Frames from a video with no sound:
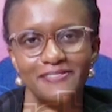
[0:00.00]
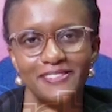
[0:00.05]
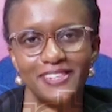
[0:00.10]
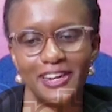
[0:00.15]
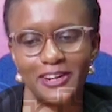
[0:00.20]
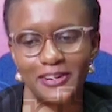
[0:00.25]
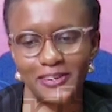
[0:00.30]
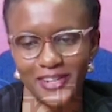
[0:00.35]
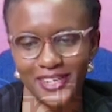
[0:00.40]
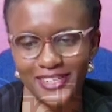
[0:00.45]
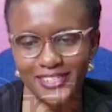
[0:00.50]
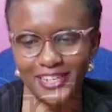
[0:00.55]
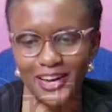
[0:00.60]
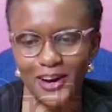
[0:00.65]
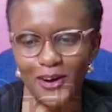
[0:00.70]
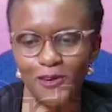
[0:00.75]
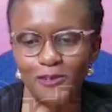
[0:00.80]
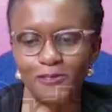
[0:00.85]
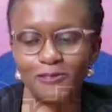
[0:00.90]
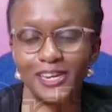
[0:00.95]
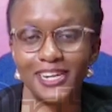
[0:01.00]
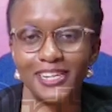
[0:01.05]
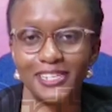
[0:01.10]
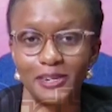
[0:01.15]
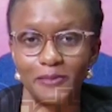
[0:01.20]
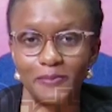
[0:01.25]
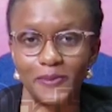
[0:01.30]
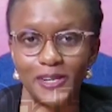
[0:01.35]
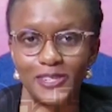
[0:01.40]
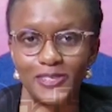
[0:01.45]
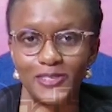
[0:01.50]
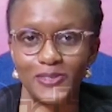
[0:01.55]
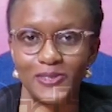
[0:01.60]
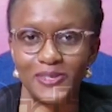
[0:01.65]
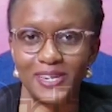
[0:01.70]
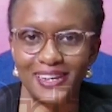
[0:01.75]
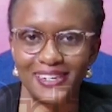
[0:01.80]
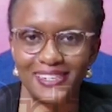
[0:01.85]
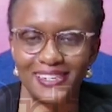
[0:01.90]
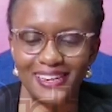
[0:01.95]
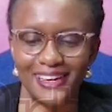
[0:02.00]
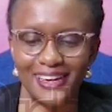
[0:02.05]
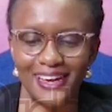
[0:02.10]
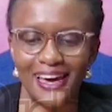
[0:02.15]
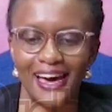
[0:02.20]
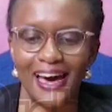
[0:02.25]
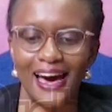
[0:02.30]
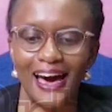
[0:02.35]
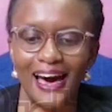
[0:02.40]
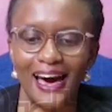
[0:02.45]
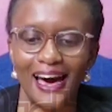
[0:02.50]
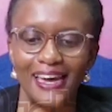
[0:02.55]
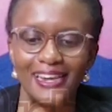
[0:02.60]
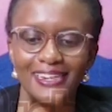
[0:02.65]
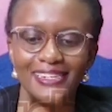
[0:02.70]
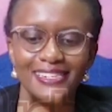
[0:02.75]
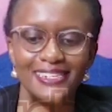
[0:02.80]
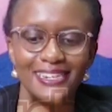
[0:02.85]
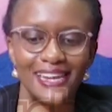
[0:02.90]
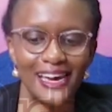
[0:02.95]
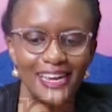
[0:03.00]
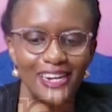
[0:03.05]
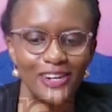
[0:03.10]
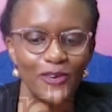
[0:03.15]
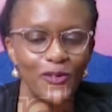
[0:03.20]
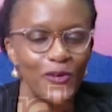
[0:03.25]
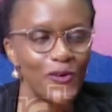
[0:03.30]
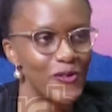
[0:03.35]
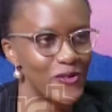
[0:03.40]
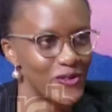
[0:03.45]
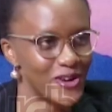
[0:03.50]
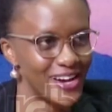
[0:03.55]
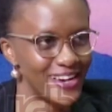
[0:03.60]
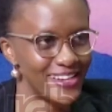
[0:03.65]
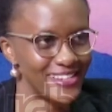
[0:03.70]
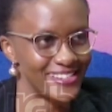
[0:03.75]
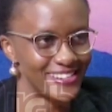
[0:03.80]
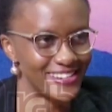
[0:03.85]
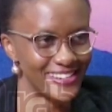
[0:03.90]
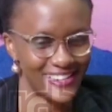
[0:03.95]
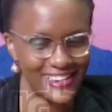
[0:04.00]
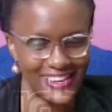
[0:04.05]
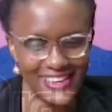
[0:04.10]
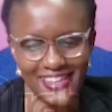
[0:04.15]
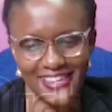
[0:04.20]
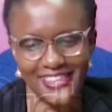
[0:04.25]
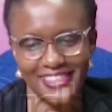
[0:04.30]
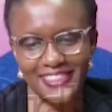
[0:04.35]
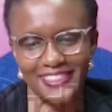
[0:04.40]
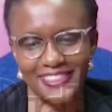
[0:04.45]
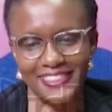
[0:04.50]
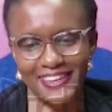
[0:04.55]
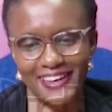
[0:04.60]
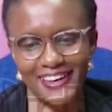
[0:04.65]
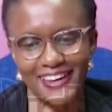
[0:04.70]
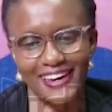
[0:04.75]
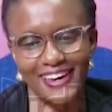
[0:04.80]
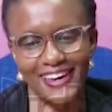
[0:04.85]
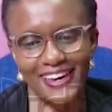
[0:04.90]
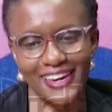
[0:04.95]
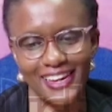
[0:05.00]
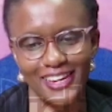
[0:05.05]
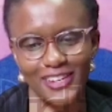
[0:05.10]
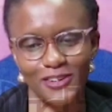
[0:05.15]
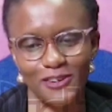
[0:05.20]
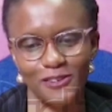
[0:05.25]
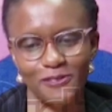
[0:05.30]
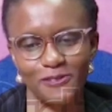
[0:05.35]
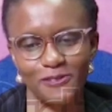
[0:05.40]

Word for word: Director of Enterprise Uganda, and Dan Okanya, the Head of